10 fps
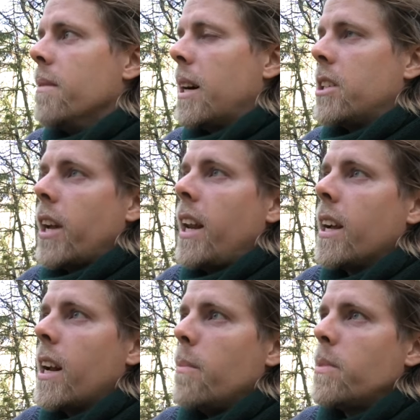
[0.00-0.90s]
my training
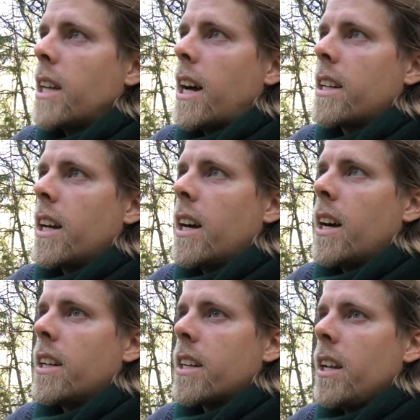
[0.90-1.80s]
clips at
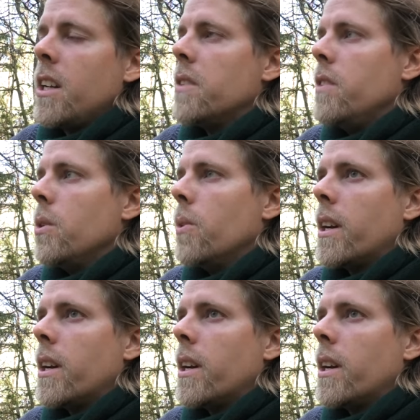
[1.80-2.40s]
an interview,